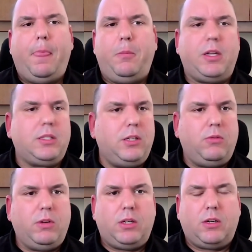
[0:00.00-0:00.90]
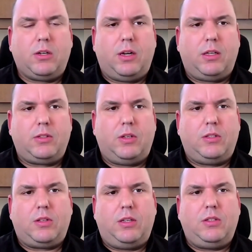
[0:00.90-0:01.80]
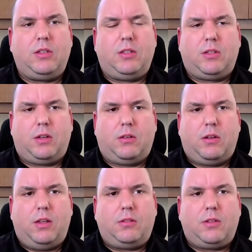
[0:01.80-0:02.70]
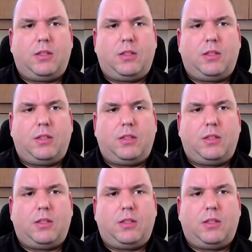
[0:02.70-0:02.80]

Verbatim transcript: but it's nowhere near as, as easy as it as,